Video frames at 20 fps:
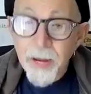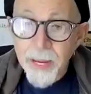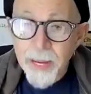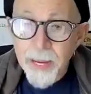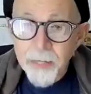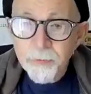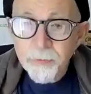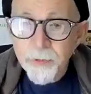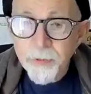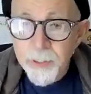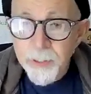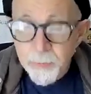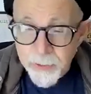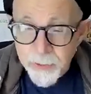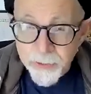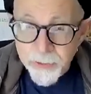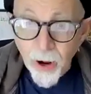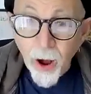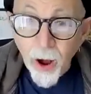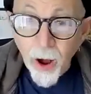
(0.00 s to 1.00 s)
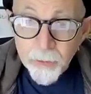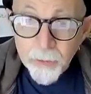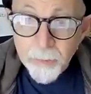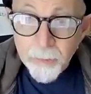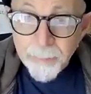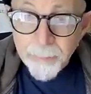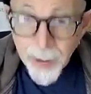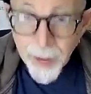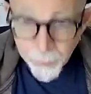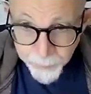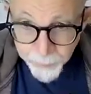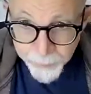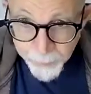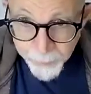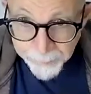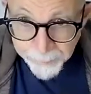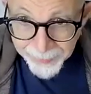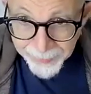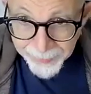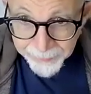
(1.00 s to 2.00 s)
for Edward, it was all about
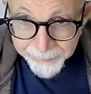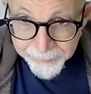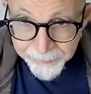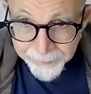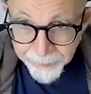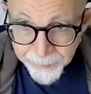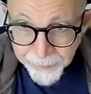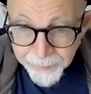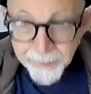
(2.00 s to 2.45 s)
respect.